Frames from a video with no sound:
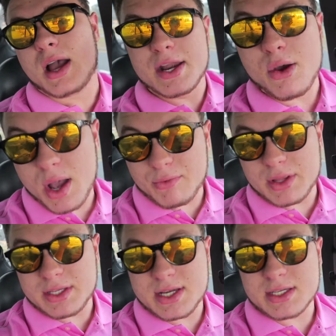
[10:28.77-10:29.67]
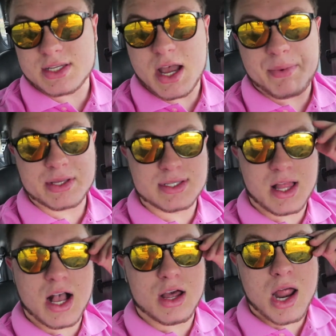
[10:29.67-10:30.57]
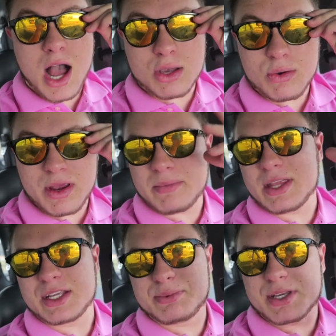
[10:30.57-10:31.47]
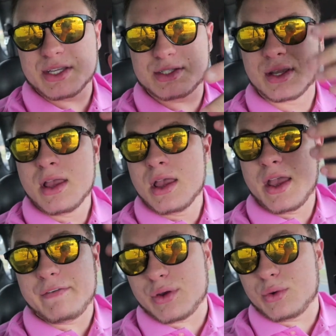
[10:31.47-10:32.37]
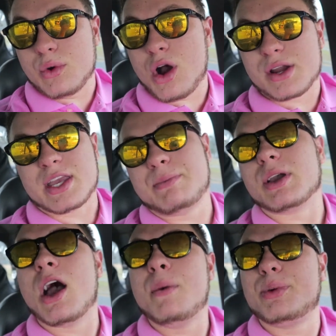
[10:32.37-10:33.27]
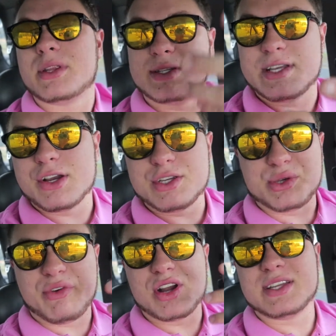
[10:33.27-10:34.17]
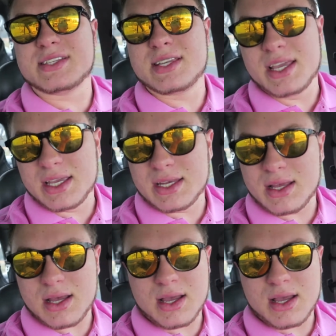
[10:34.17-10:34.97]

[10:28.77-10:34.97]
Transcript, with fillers: I know I really touched topics a lot on Aquaman, but that's because if you are keeping up with the series, you've already seen